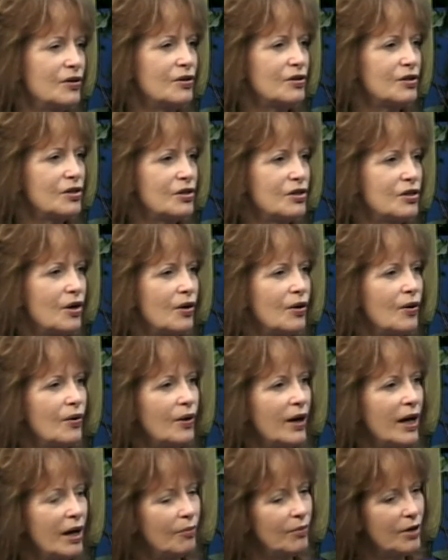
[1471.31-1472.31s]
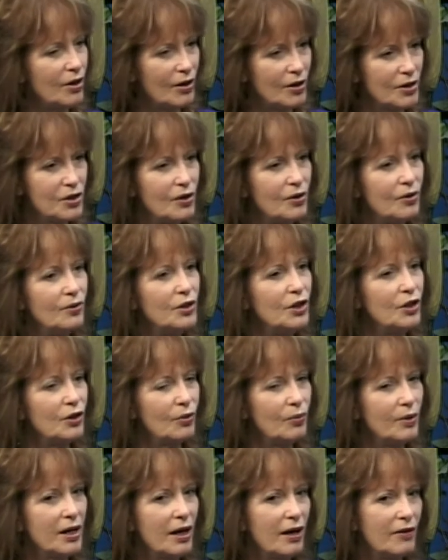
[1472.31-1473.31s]
So, and we also,
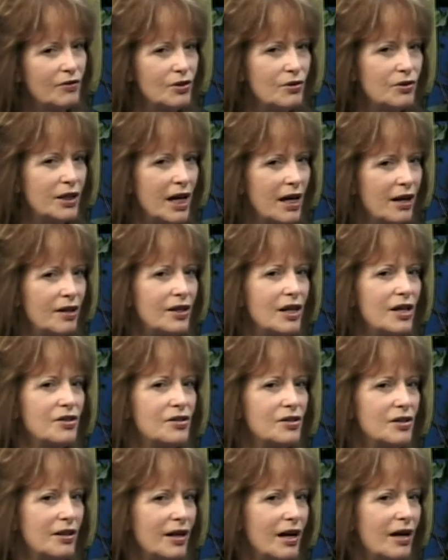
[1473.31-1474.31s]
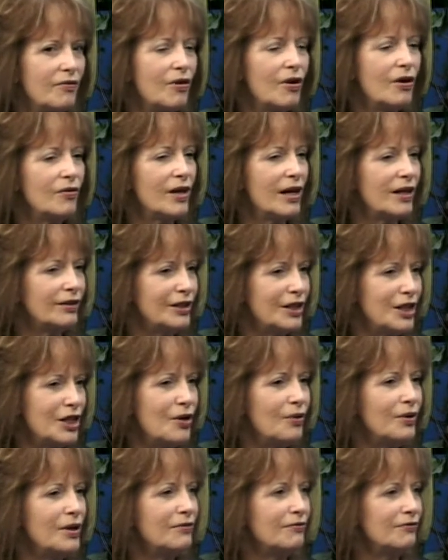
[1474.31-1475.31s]
we have two candidates that have all that
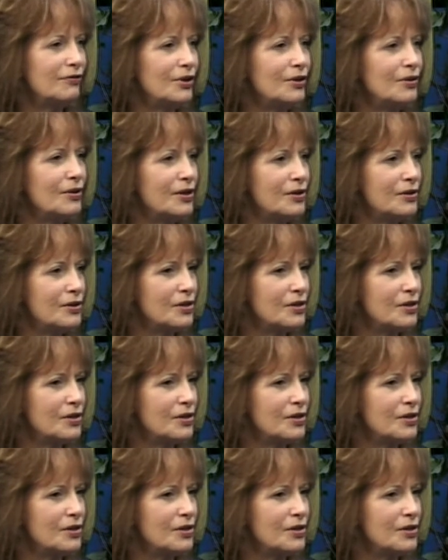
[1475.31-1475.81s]
Leo influence.